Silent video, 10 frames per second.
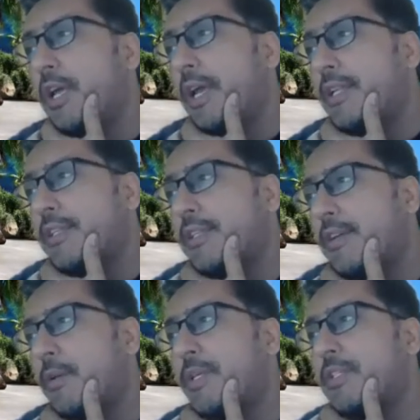And there
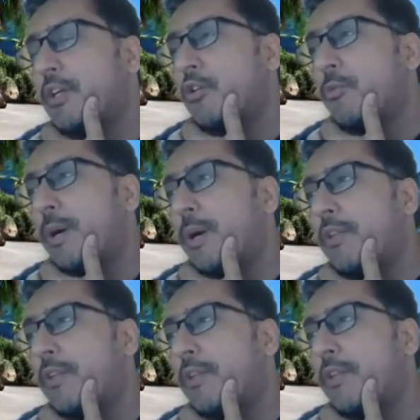will be a scheduled path
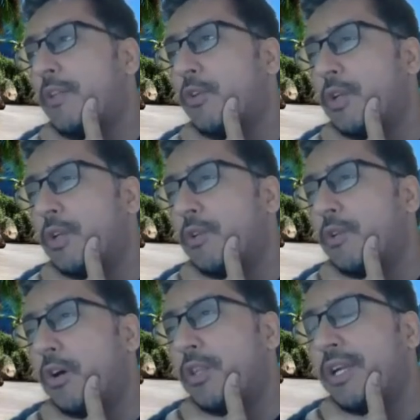flow which will run
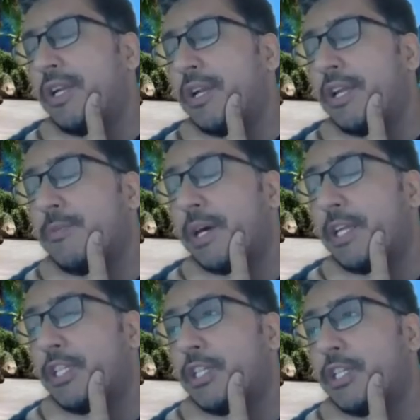on that
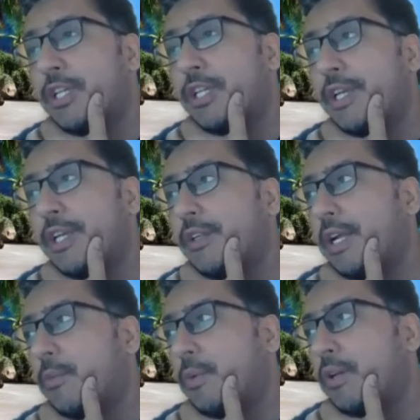expiration date
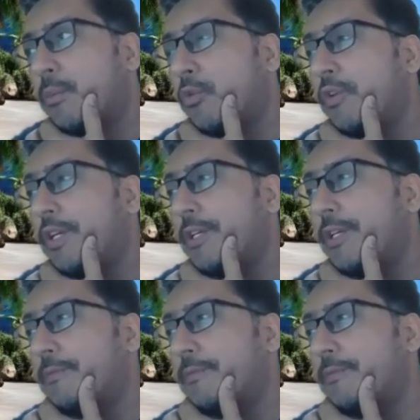that will remove it.